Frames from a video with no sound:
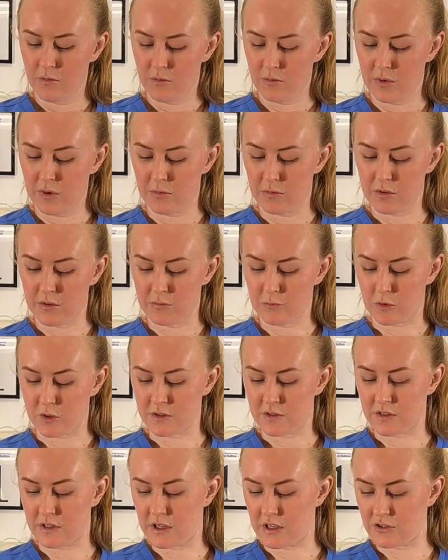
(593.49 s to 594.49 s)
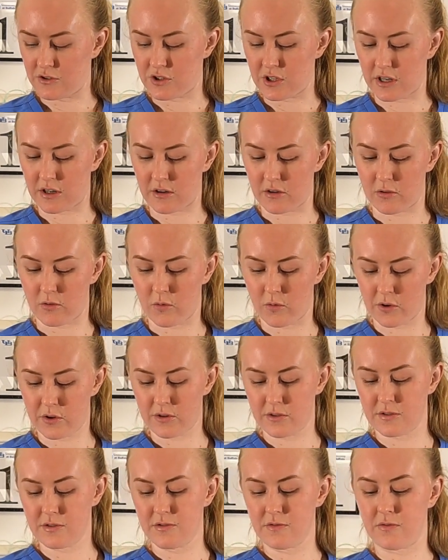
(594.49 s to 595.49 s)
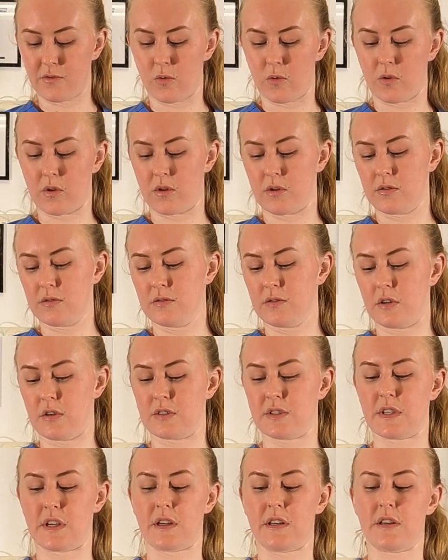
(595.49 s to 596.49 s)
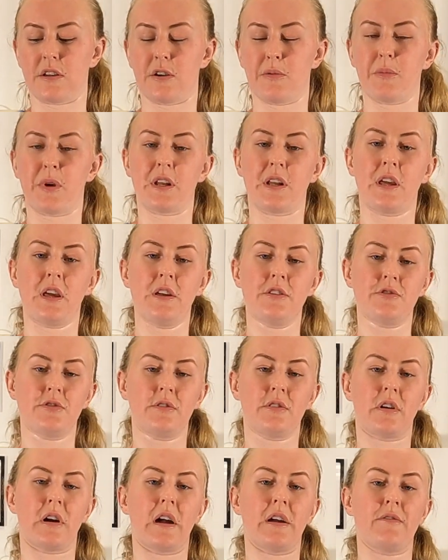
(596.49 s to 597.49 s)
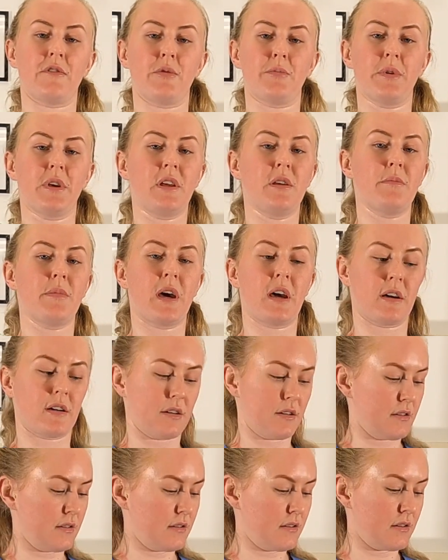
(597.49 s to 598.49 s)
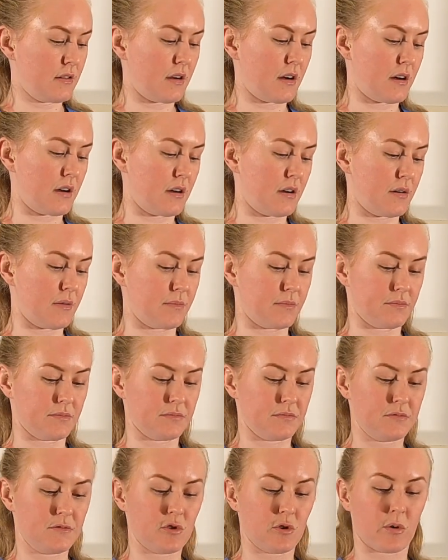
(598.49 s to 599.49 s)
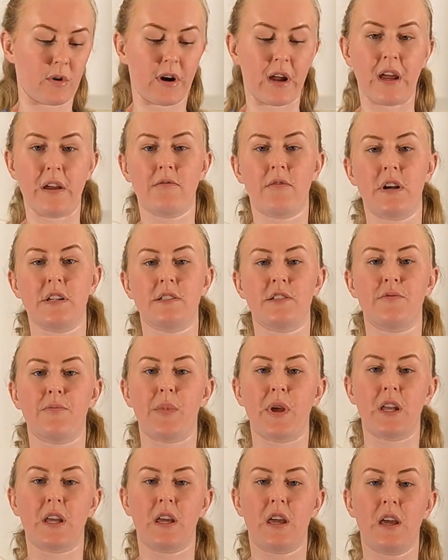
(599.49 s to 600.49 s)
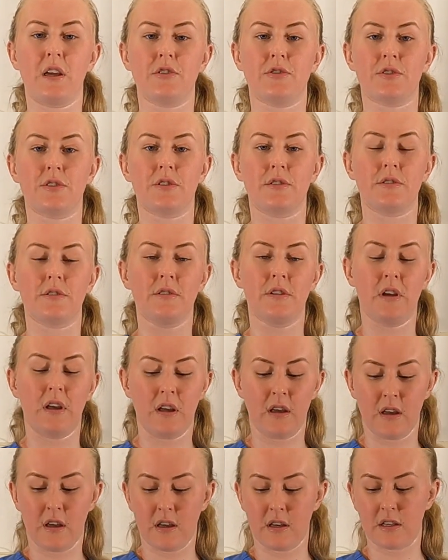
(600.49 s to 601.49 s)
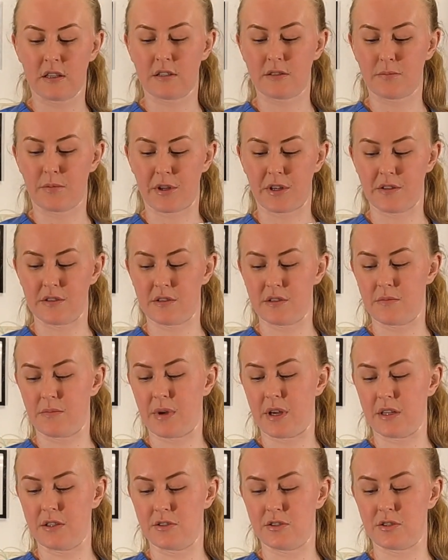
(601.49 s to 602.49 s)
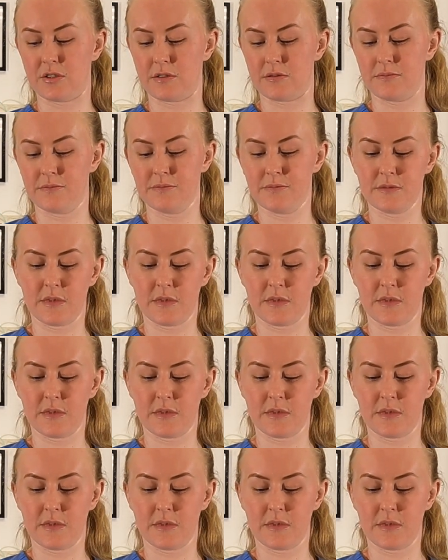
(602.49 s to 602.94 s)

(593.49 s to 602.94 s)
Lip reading: We would once again check our orders for our secondary medication, our IV piggyback, do our 8 rites of medication, explain to the patient,